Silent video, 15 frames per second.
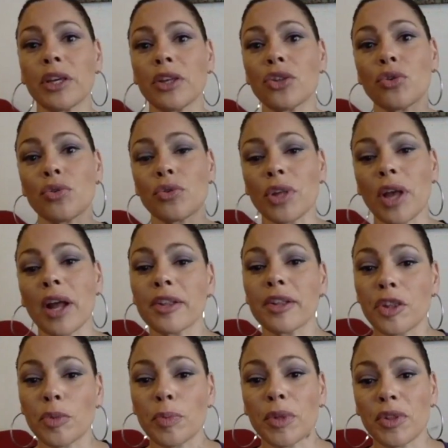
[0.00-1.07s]
Eastern
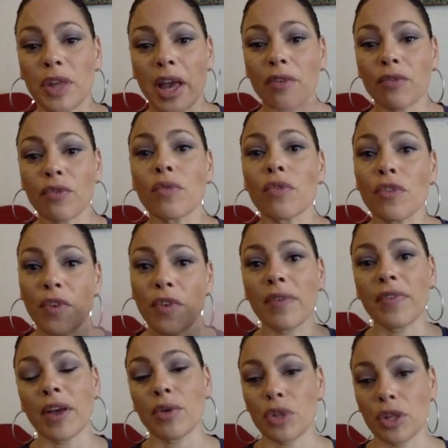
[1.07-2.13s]
science has been saying for over
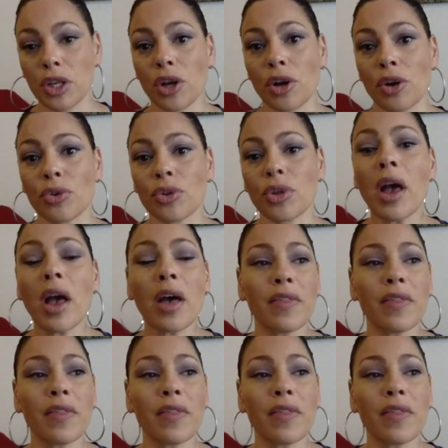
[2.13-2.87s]
5,000 years,